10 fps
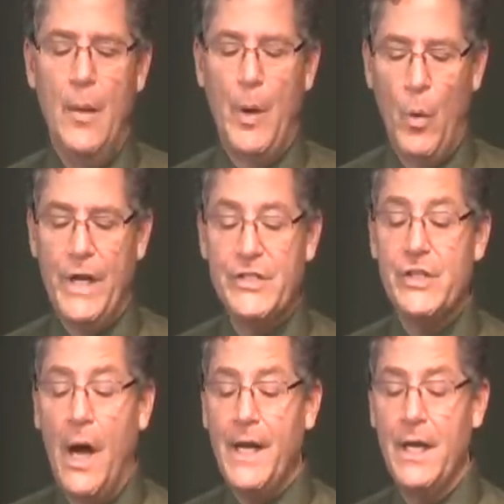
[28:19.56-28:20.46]
But what he's
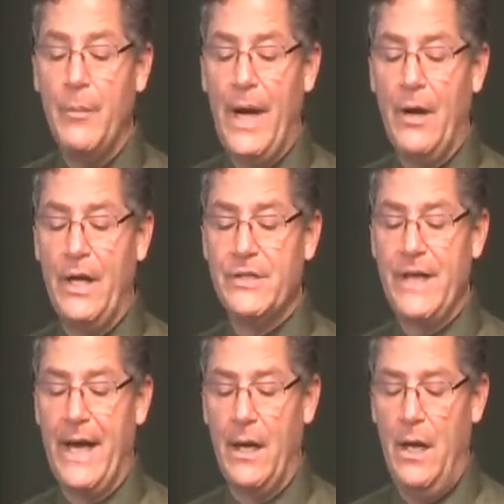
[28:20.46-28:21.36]
talking about is
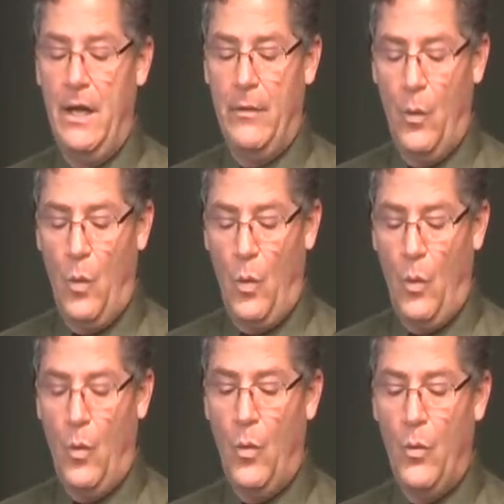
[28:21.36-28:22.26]
that
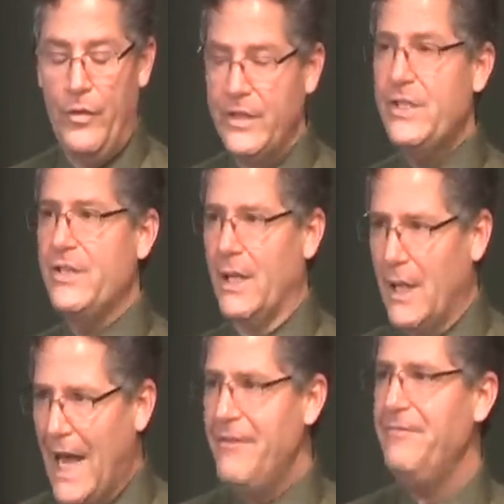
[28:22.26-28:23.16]
this is a
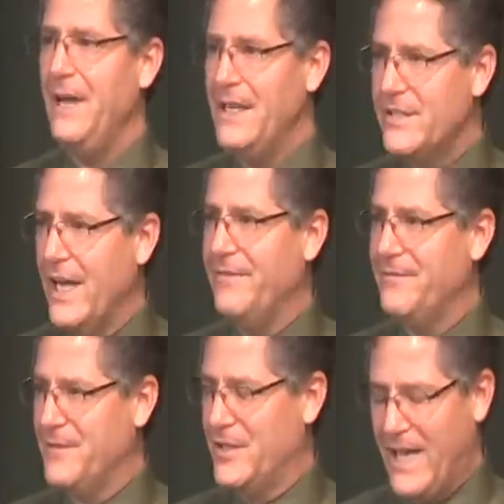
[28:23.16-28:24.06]
life and
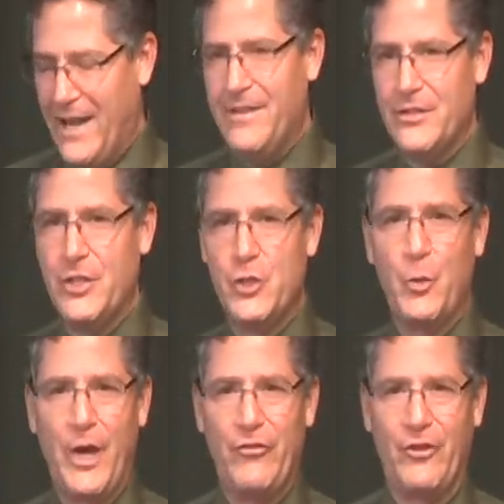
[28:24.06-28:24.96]
death, death
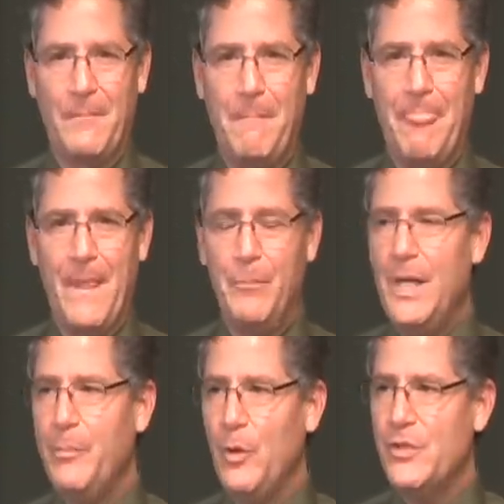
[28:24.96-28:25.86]
situation.
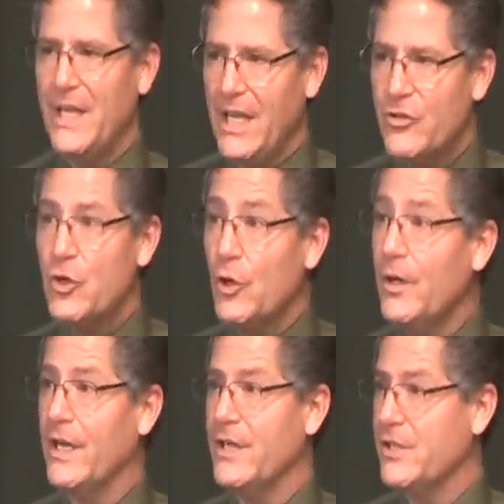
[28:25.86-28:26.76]
People's
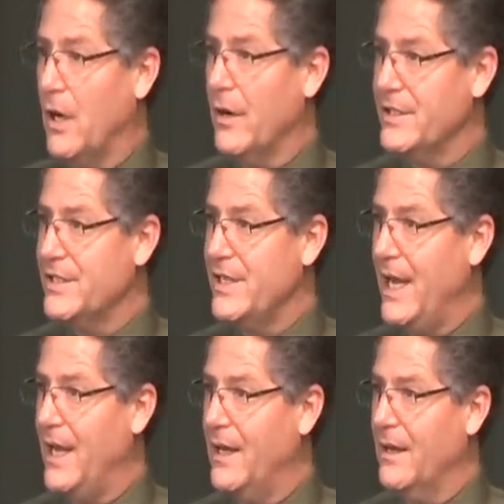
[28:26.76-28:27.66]
eternities are at
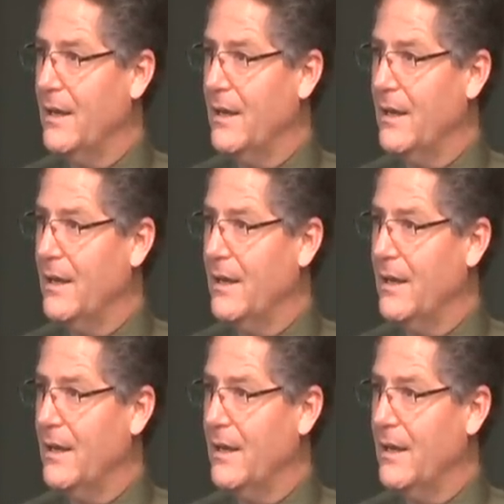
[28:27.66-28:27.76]
stake.